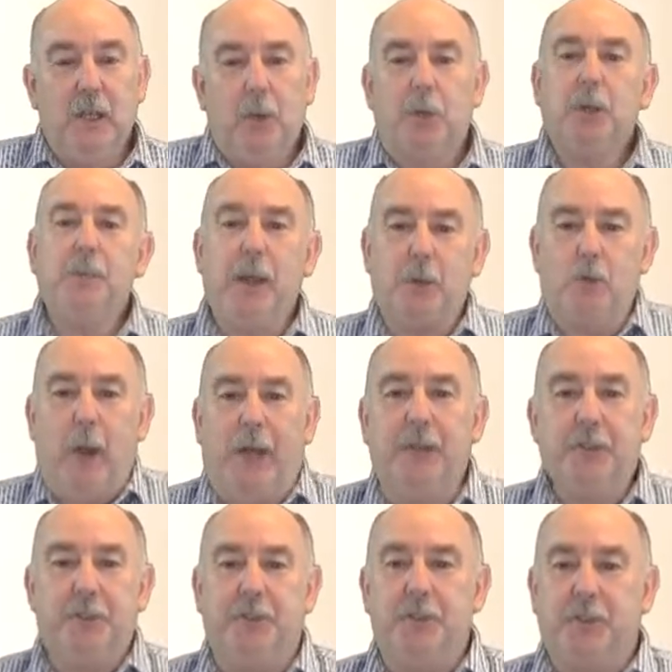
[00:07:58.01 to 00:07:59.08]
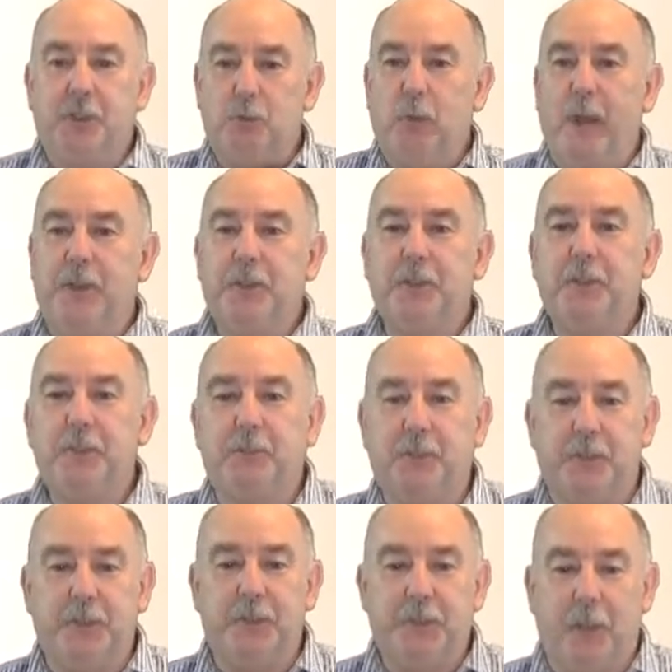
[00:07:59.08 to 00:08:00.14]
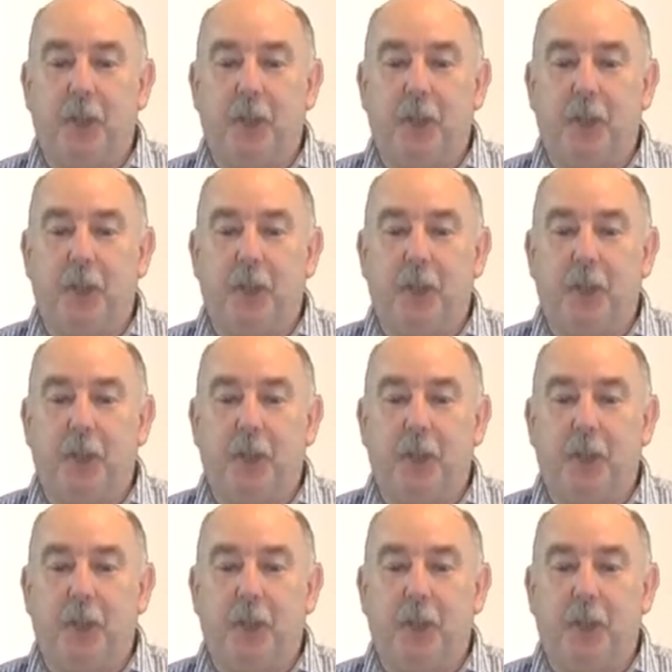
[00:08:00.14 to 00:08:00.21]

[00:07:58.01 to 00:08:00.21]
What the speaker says: What about running shoes? Can running shoes reduce the